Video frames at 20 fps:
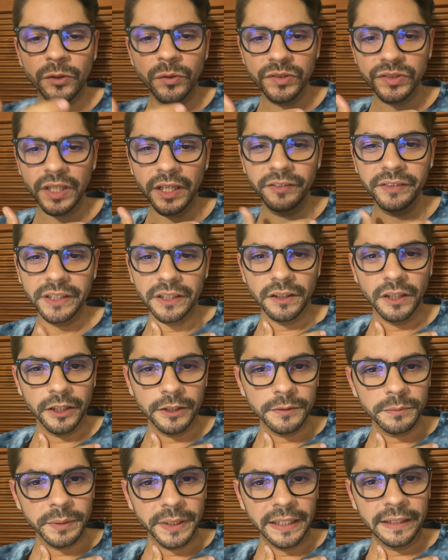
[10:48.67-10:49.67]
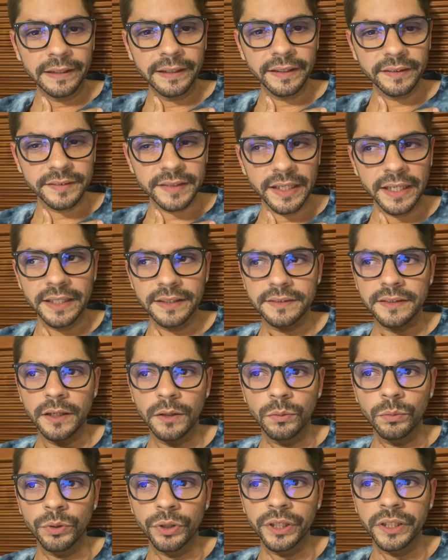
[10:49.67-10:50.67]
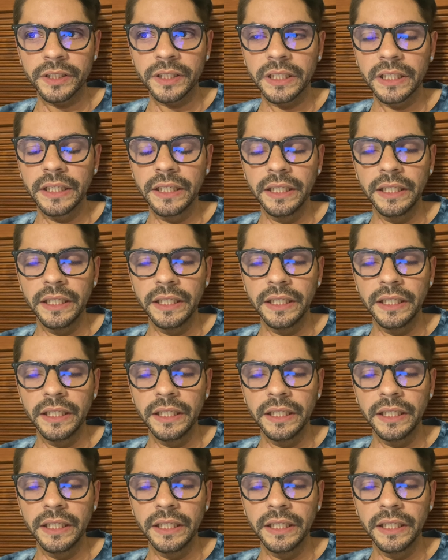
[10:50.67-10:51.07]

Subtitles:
was having a lot of panic attacks at work.